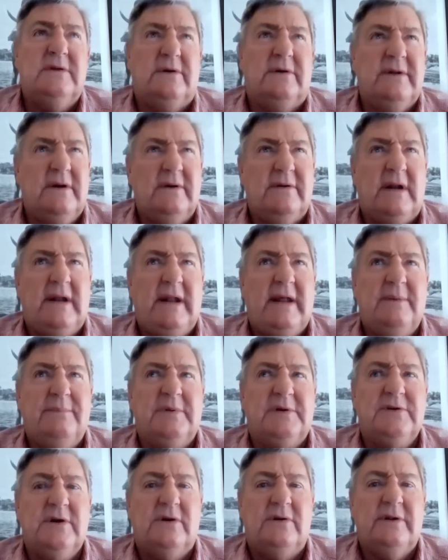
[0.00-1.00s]
think, on a lake
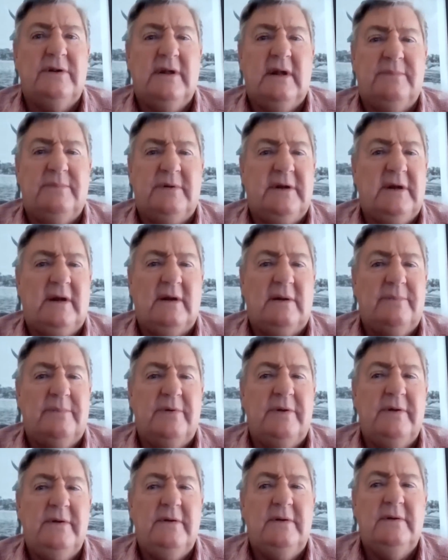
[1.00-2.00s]
patrol at that particular
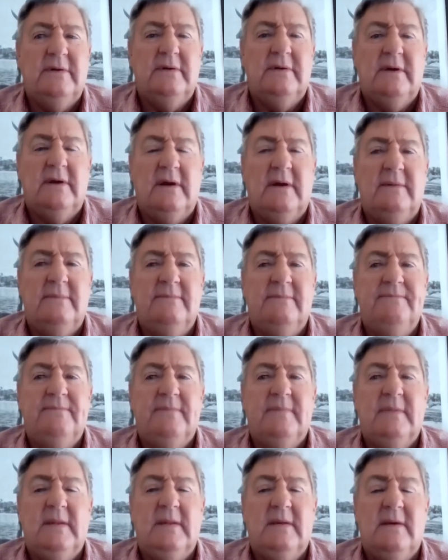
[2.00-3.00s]
point.
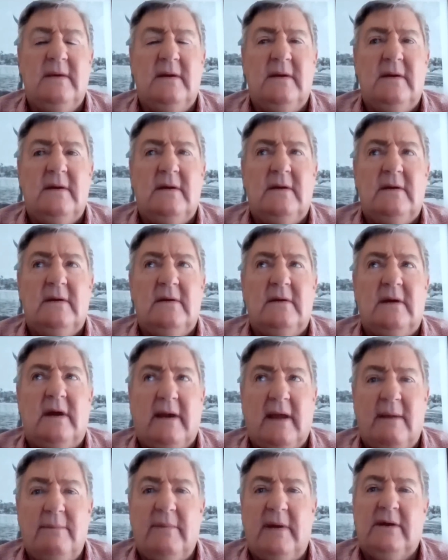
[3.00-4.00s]
I
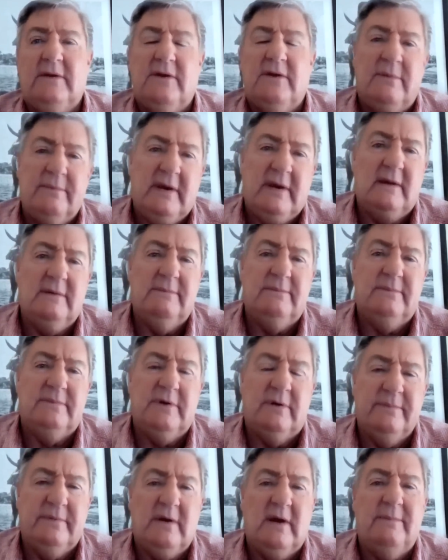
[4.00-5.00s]
came back, Tom came
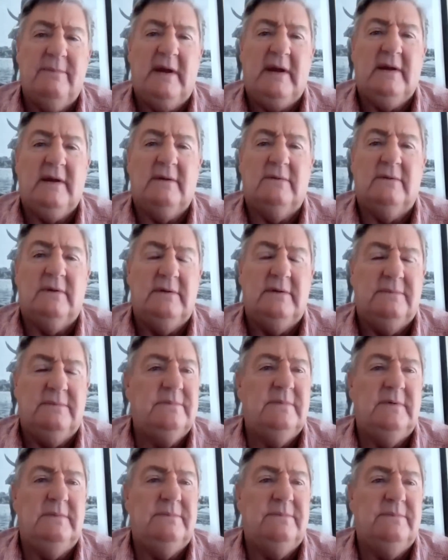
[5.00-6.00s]
back, and
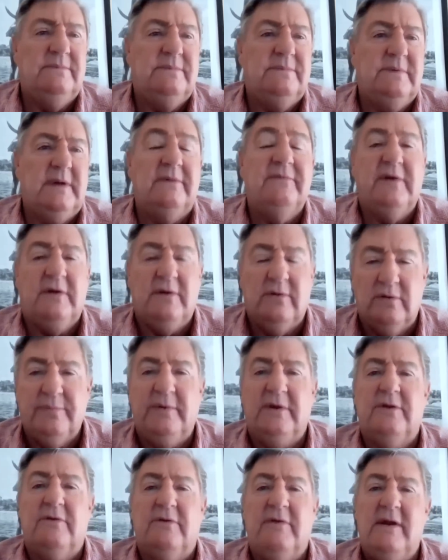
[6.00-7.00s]
he called
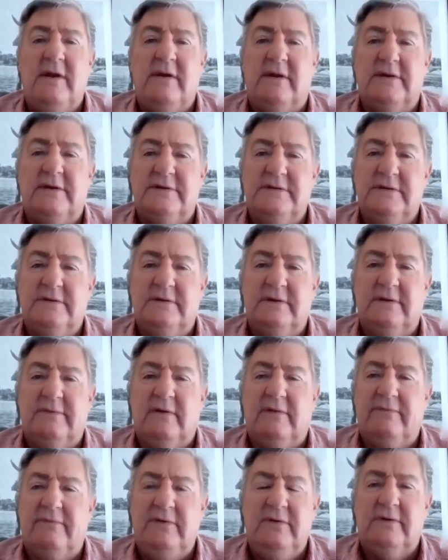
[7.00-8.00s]
me on the radio and said,
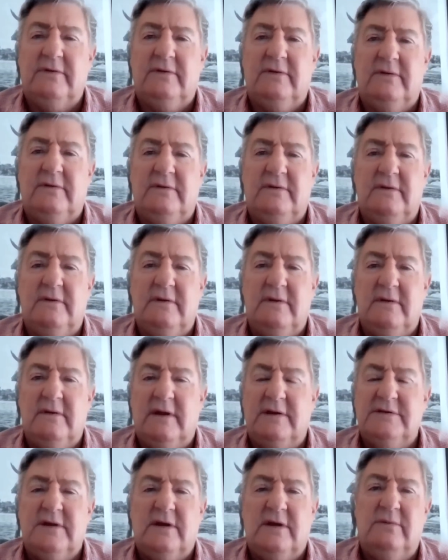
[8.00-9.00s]
have you got
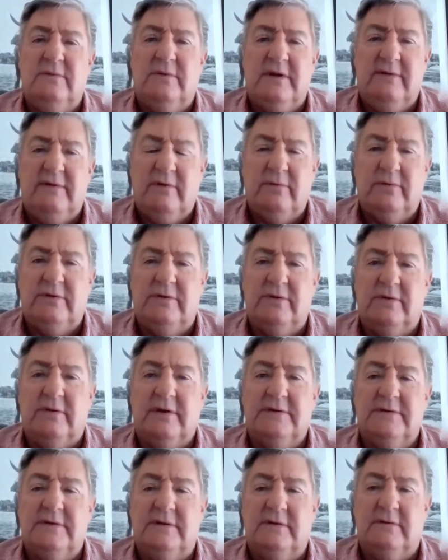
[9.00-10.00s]
SO whatever with you?
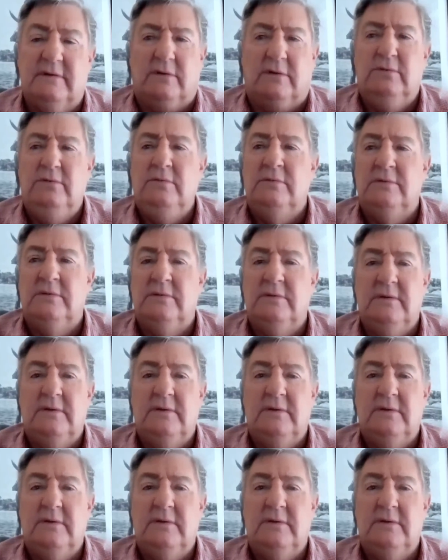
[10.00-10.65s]
And I said, no.